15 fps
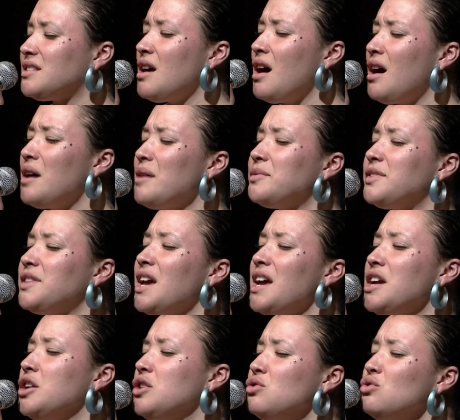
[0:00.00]

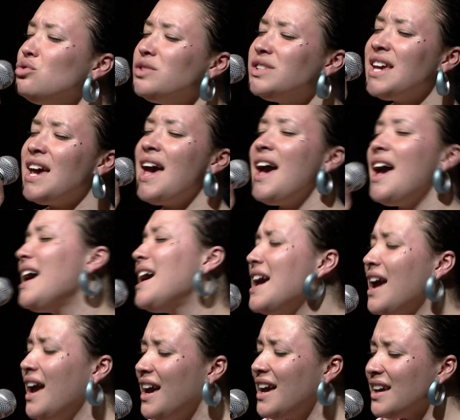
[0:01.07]
something you
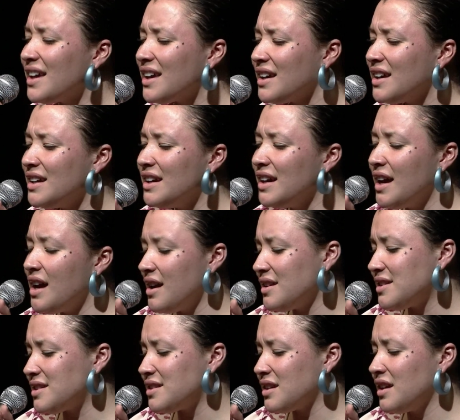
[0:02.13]
take,
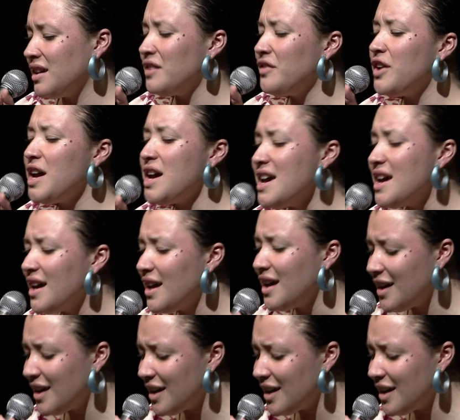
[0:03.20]
it's given.